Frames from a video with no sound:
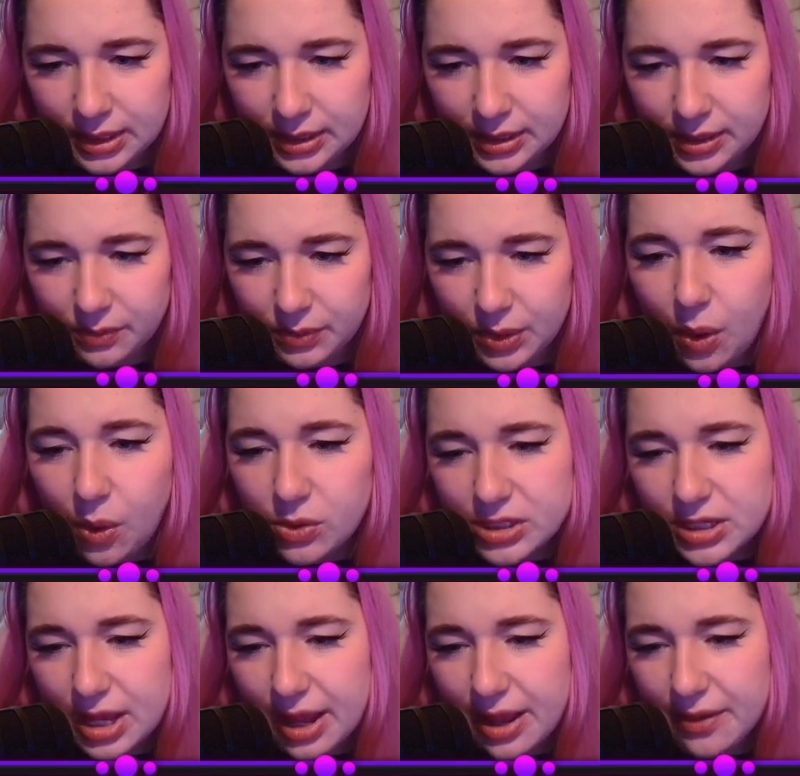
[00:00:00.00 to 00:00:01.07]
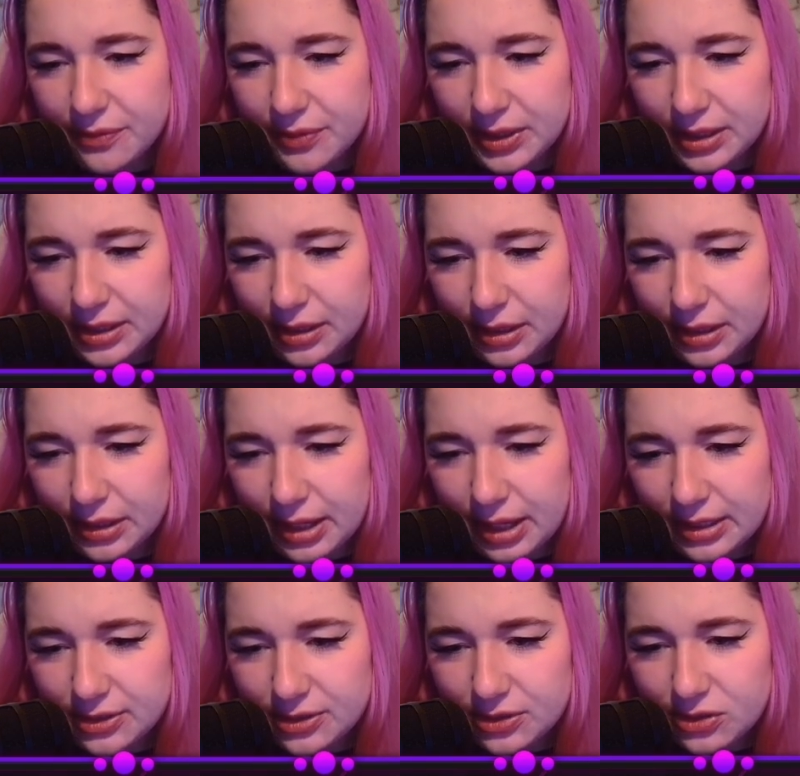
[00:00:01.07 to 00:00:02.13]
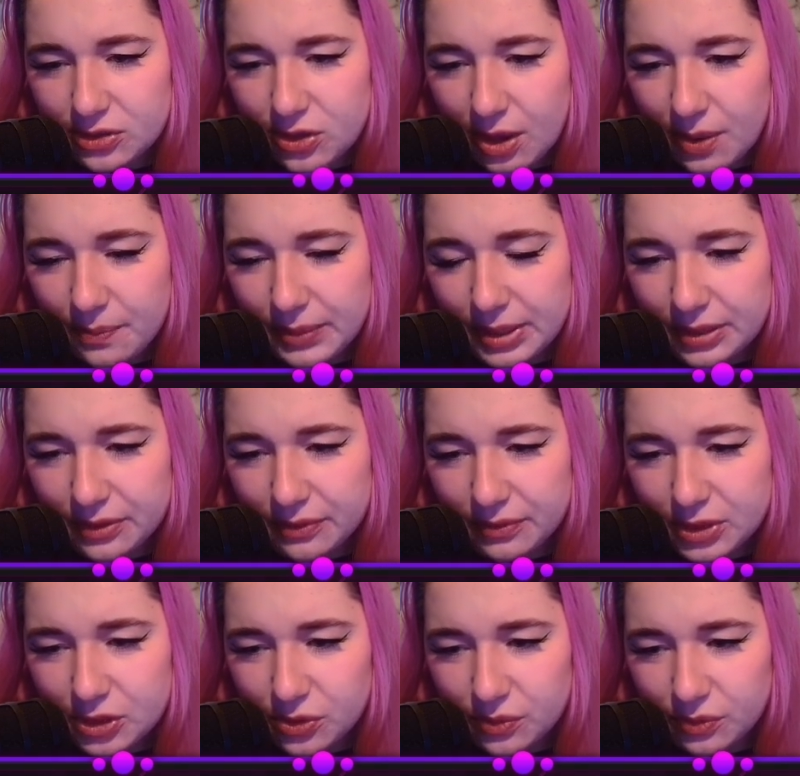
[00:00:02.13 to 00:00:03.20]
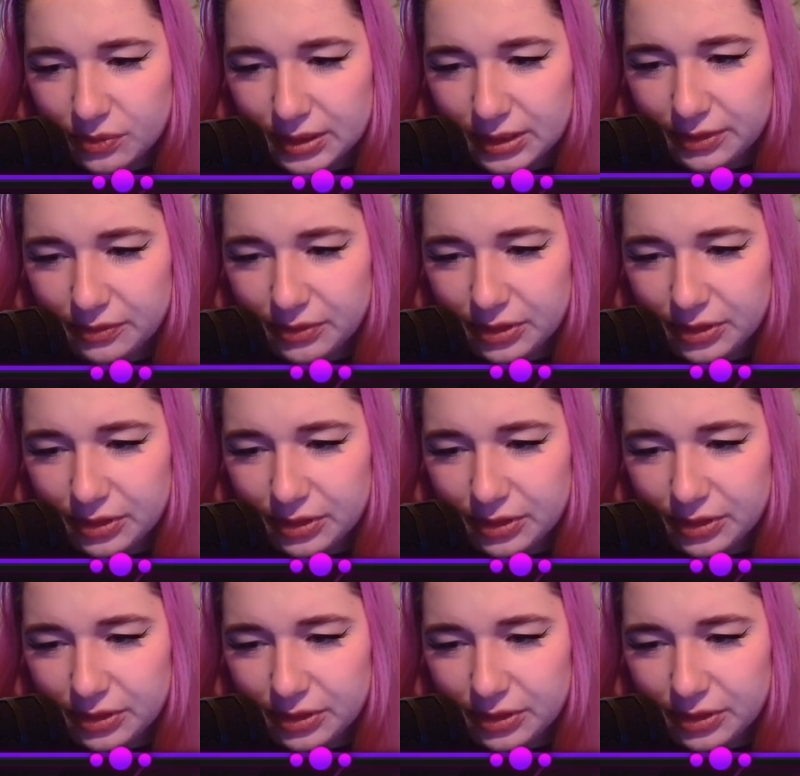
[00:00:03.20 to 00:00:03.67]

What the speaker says: Yeah, we also have here some individual really,